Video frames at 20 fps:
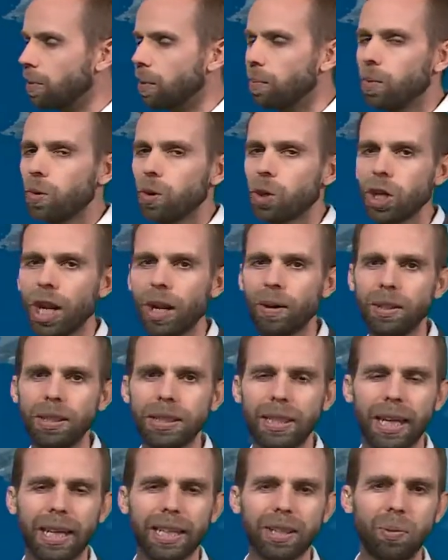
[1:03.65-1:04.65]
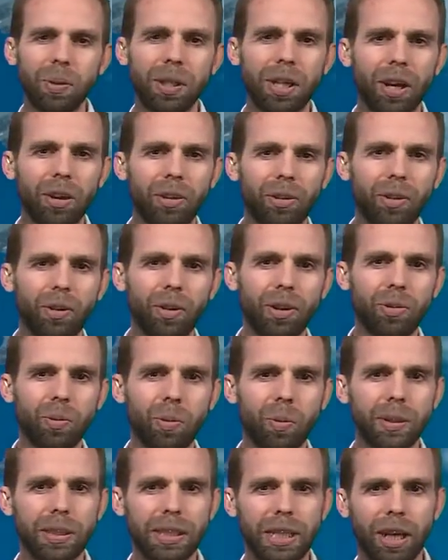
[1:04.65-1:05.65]
but more showers as we go through in
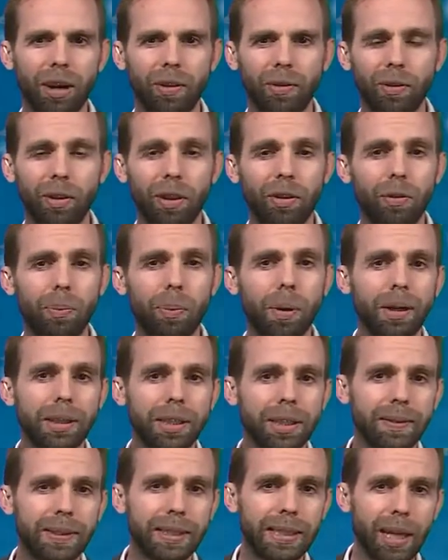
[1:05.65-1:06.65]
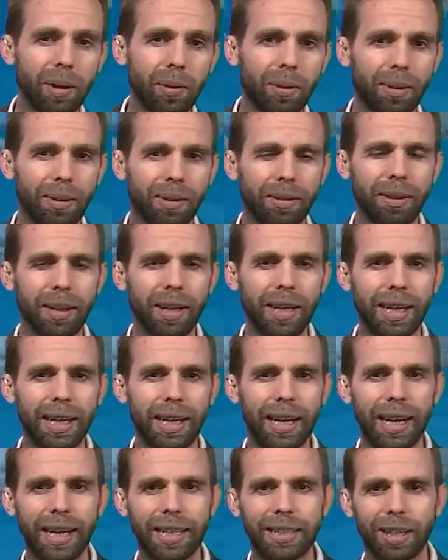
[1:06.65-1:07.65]
towards the afternoon for parts of Southland
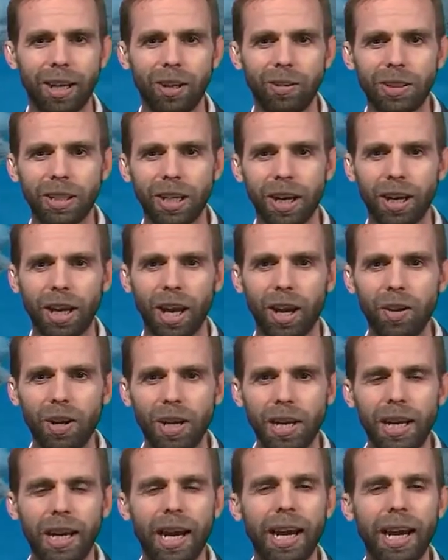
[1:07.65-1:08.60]
and Otago,